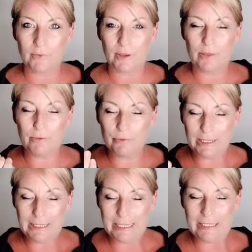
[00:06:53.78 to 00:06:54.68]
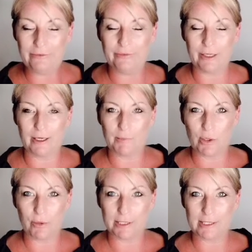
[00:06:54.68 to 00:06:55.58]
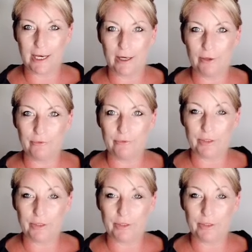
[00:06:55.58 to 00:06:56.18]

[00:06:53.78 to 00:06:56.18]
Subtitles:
The relief that I'm going to have,